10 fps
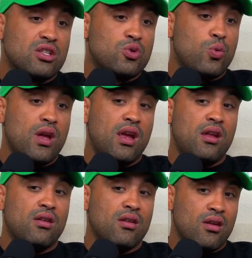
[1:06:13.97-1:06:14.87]
win
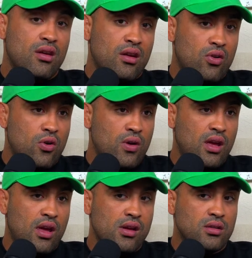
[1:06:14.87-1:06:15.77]
no
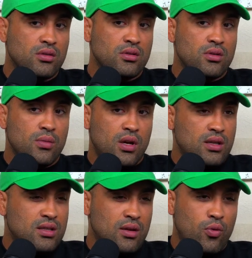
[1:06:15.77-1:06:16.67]
gi
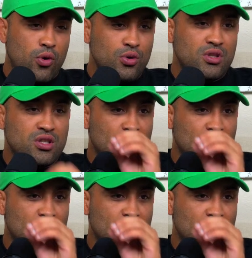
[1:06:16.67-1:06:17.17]
because the rules start